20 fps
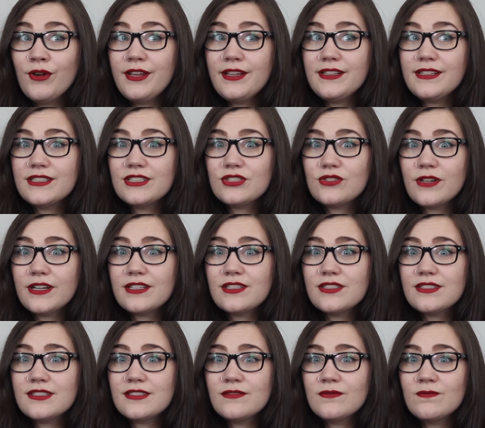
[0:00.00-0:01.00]
really
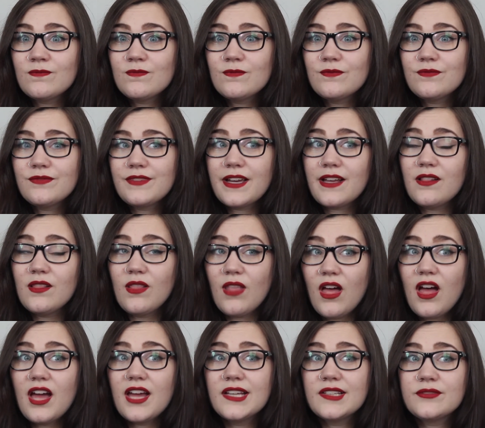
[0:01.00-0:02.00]
stressed, like a
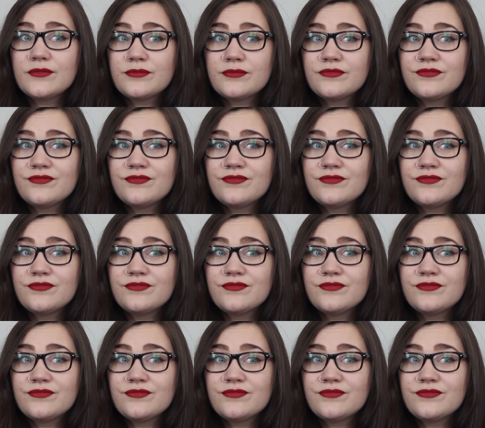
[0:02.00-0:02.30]
lot.